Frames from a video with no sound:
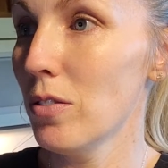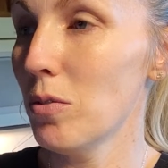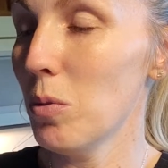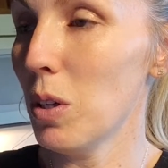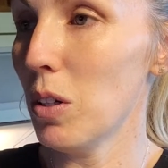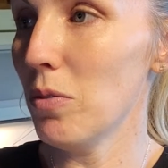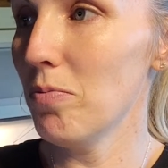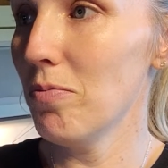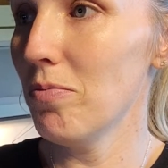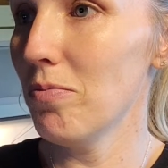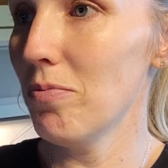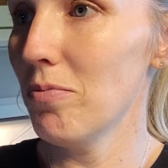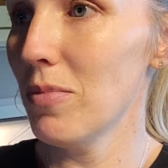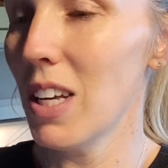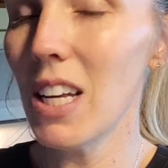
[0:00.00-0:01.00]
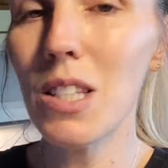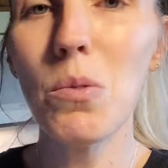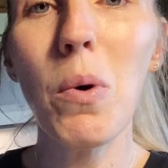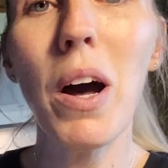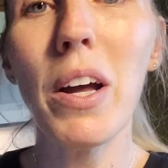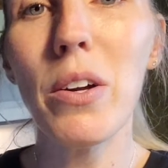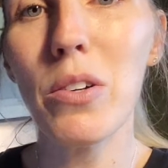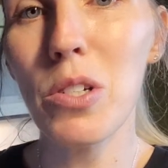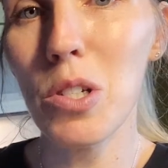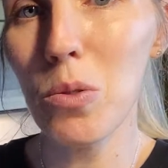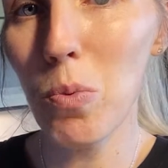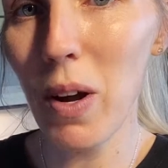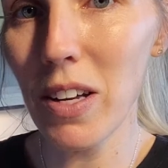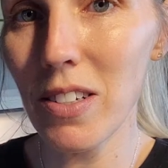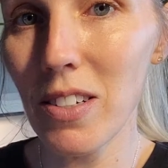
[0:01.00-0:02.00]
well, it's why your
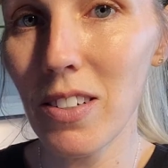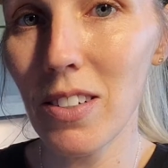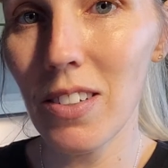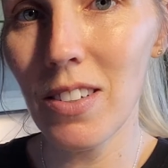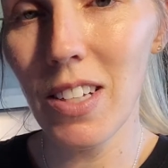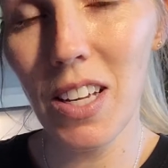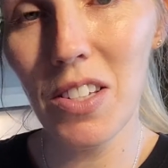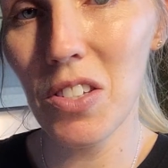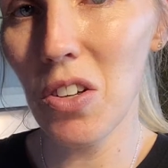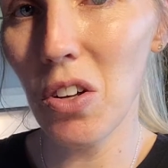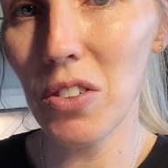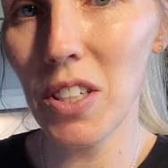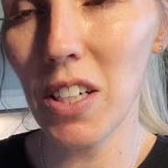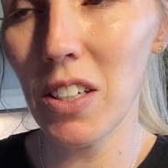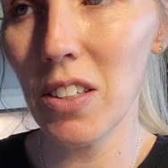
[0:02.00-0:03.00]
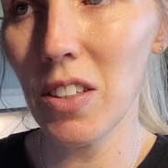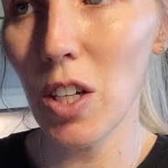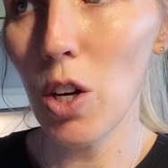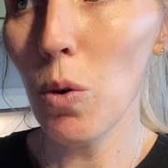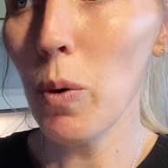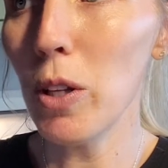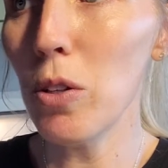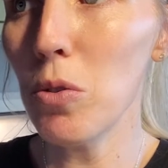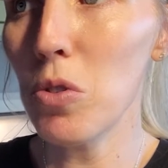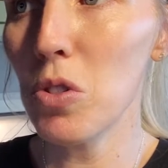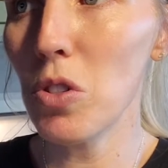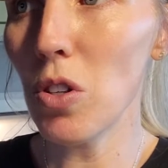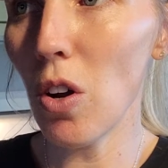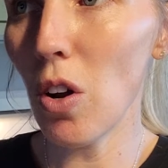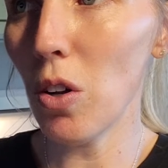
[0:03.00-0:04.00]
sweat tastes salty. We lose
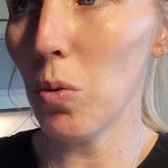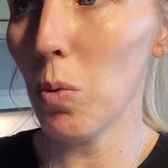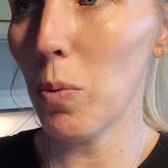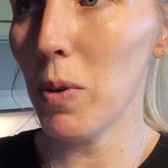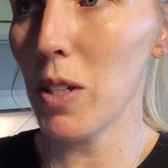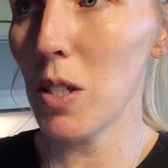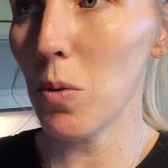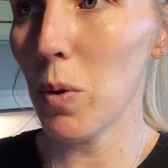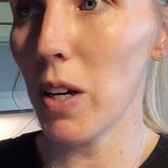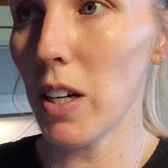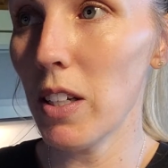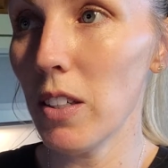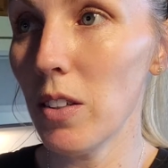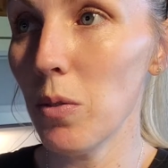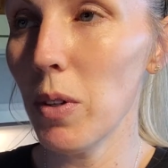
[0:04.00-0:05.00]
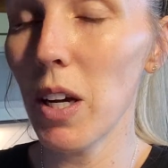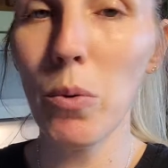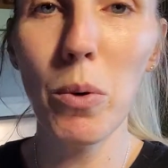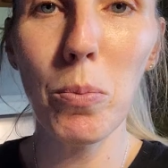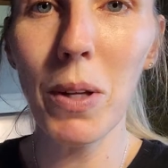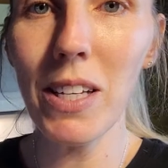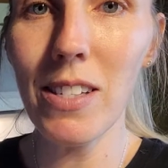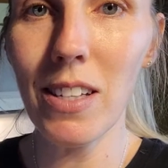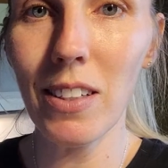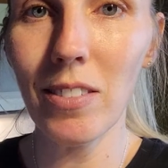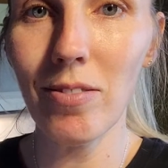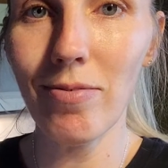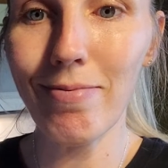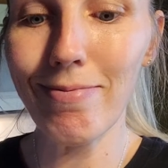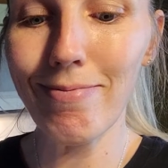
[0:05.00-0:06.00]
salt when we sweat. We got to replace it,
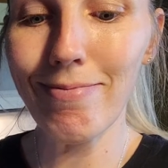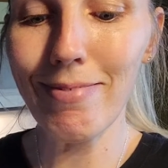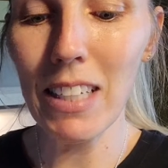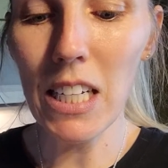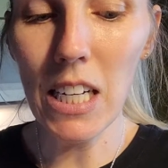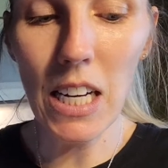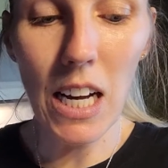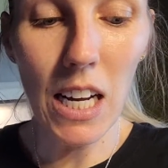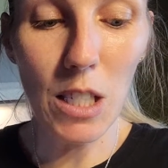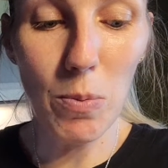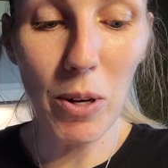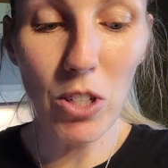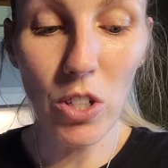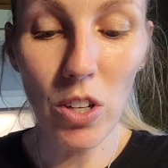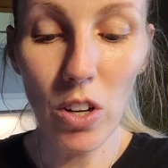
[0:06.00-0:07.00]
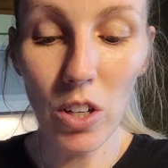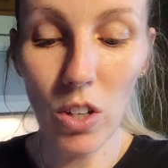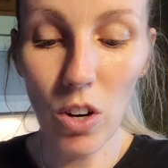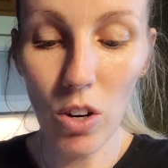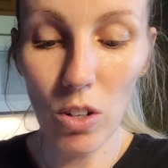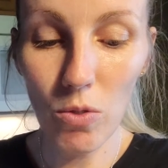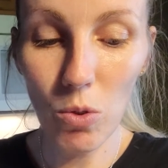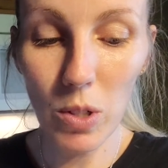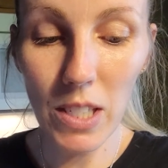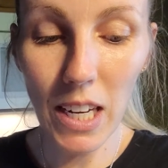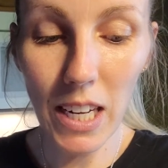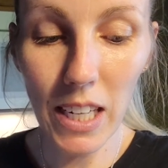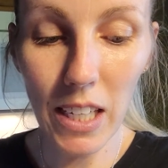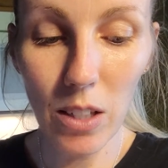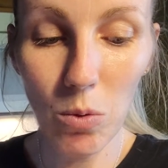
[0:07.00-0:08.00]
especially on a carnivore
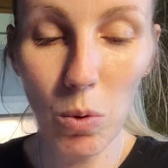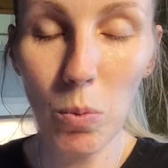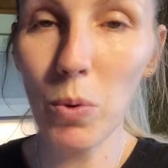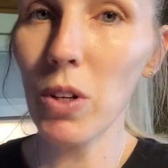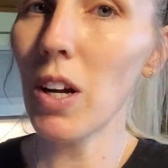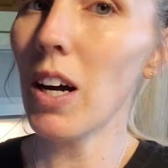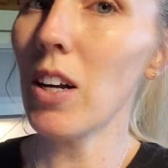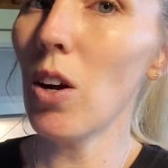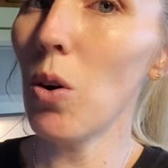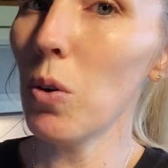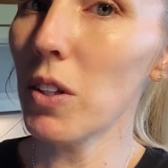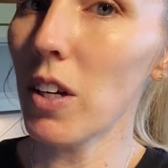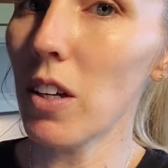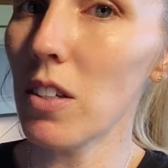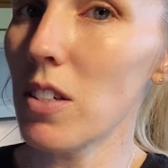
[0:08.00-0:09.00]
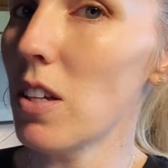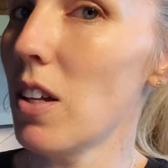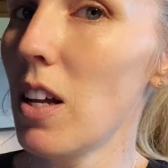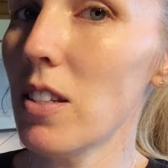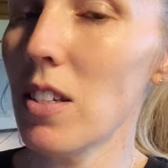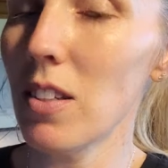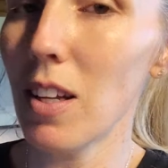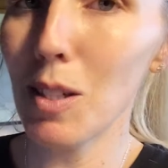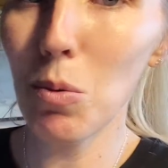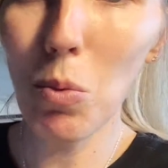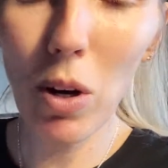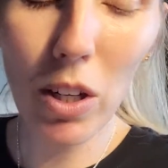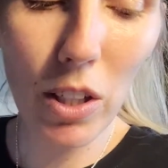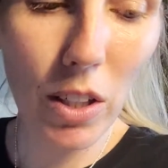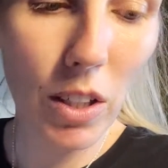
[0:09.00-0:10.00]
diet when we're not holding on to lots and lots of
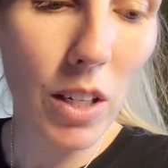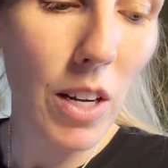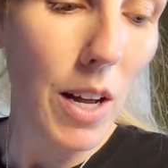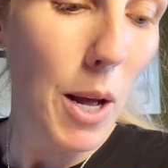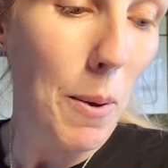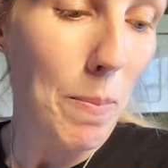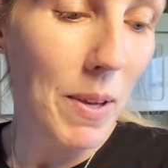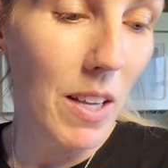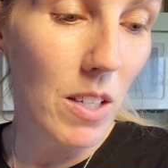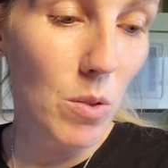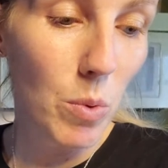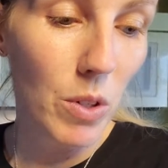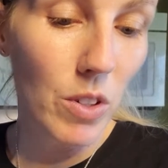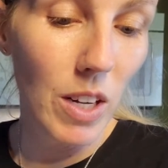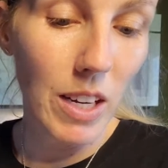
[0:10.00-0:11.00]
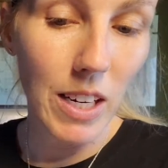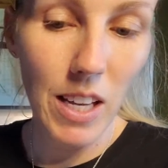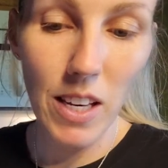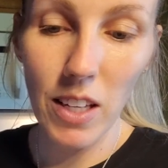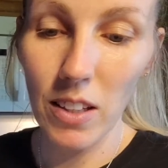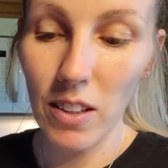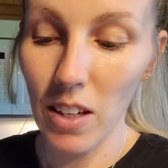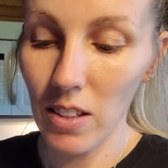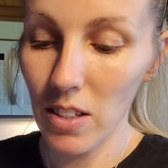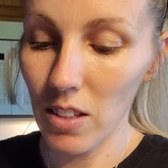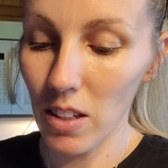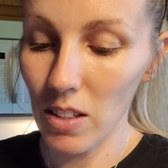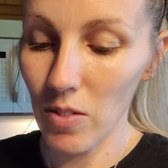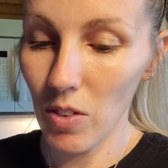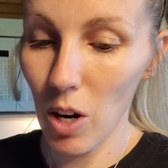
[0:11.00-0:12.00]
water because we're not eating lots and
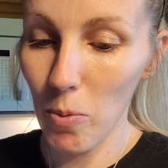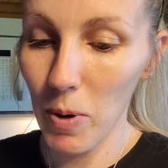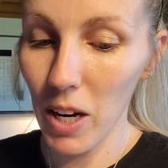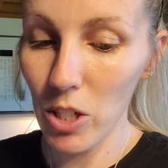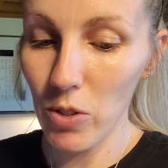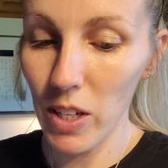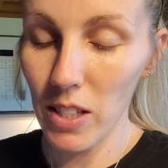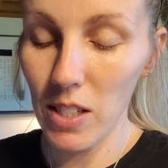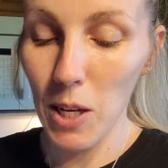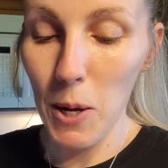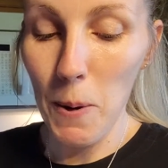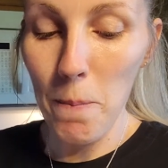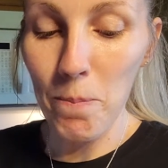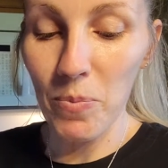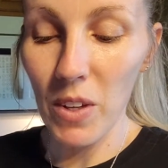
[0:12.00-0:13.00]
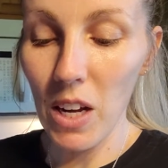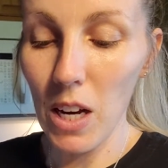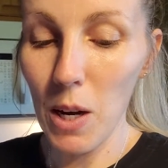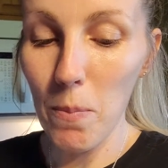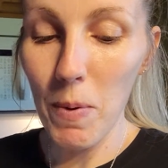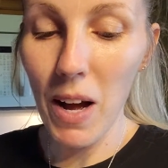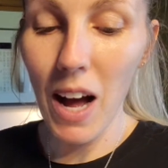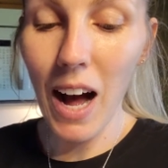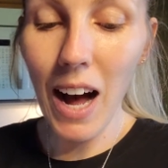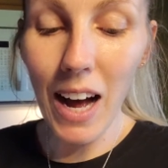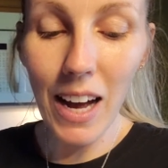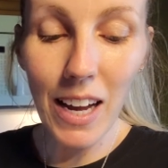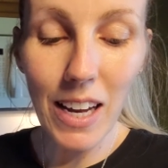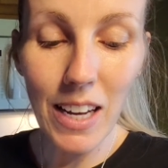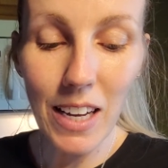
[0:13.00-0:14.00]
lots of carbohydrates. Um,
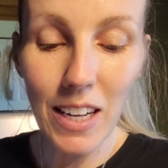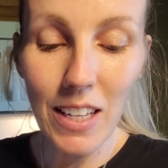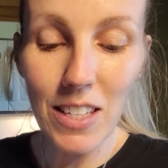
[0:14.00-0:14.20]
I